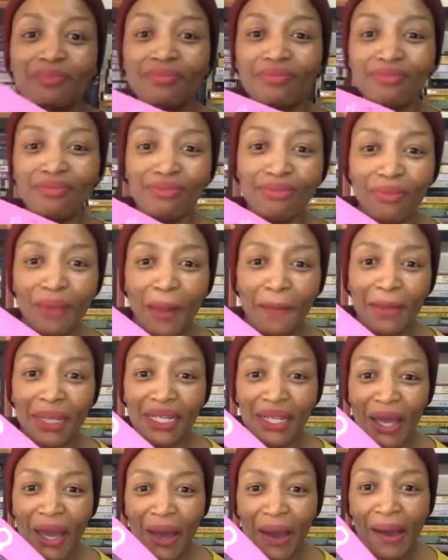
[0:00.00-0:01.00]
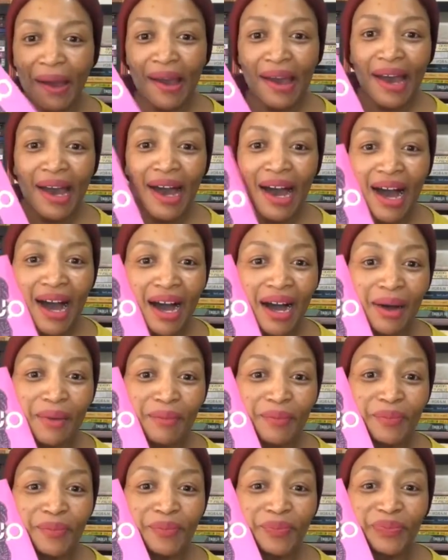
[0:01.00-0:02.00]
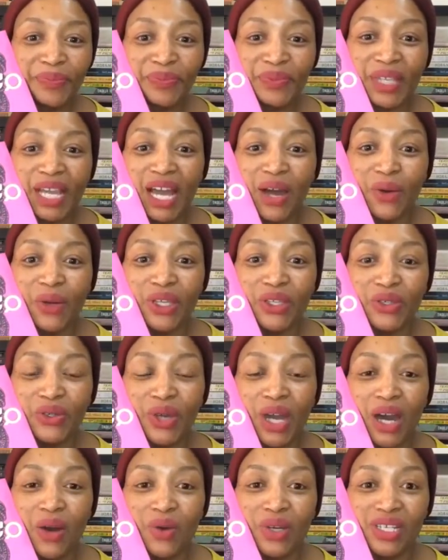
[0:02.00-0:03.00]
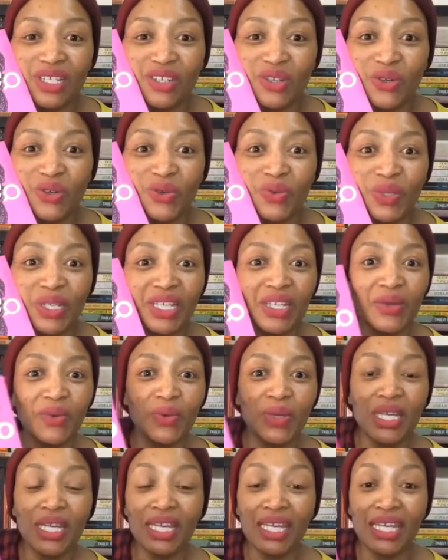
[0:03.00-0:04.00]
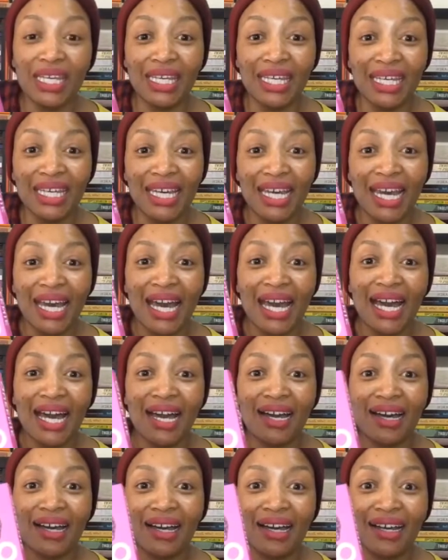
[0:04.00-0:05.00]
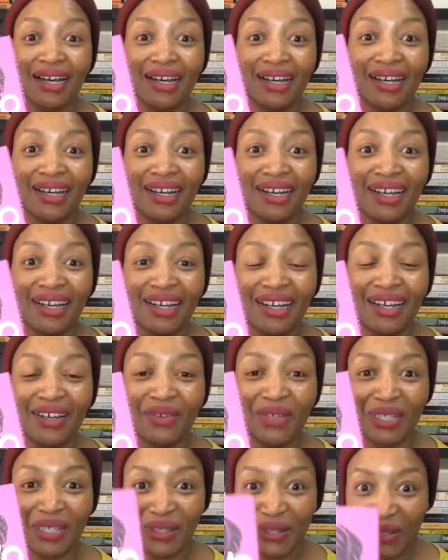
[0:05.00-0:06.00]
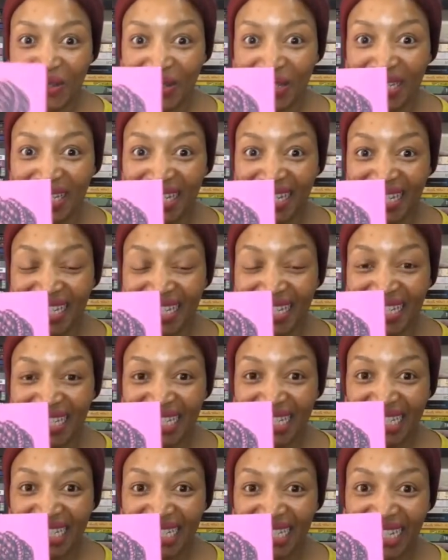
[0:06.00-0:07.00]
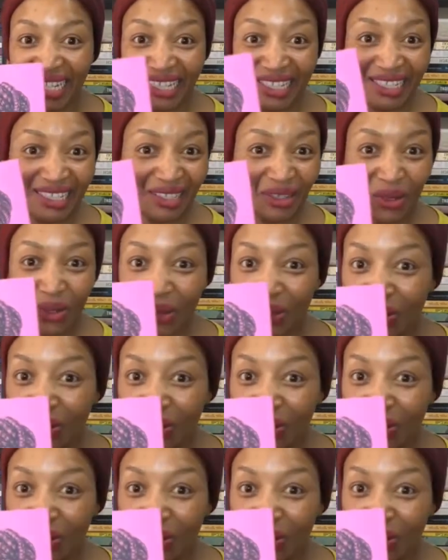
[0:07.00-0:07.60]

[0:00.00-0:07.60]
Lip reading: But yeah, how are you? How was your reading week? Was it good? Yes, no?